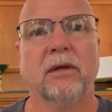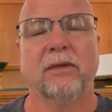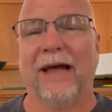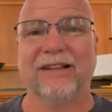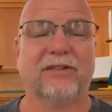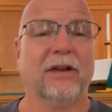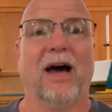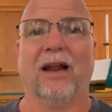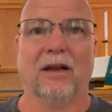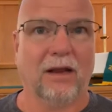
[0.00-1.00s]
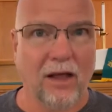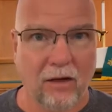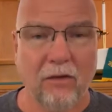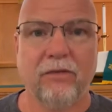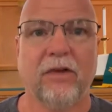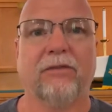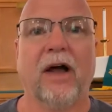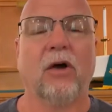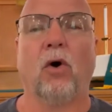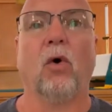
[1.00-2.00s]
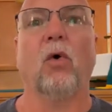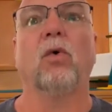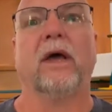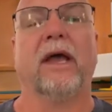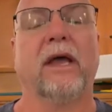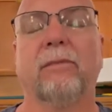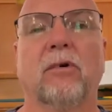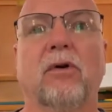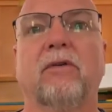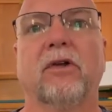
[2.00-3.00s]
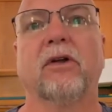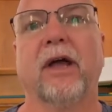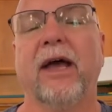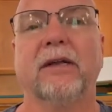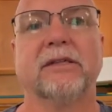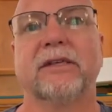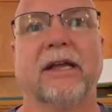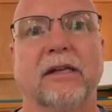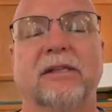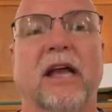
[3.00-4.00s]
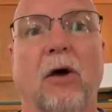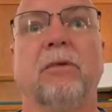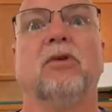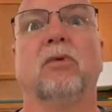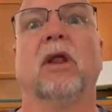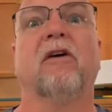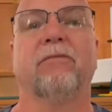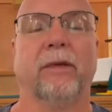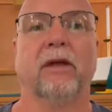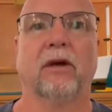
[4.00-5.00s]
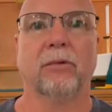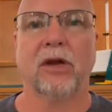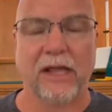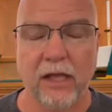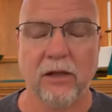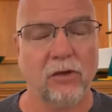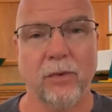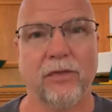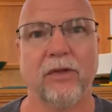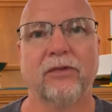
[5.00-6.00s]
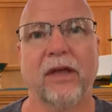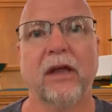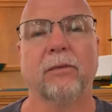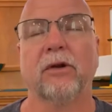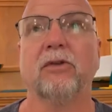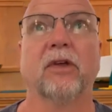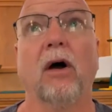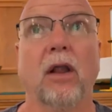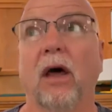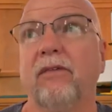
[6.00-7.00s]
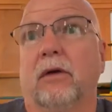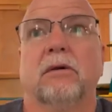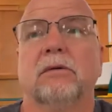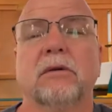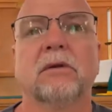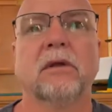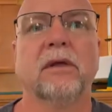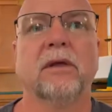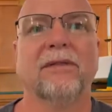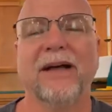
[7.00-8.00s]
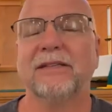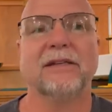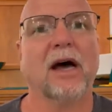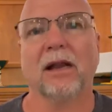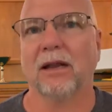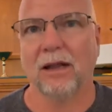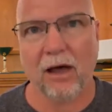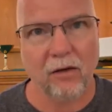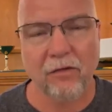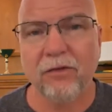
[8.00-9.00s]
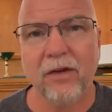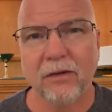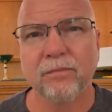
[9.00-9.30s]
That's not love. If I hold a hammer over your head and say, tell me you love me or I'm going to hit you with this hammer, and you say, oh, I love you, that's not love.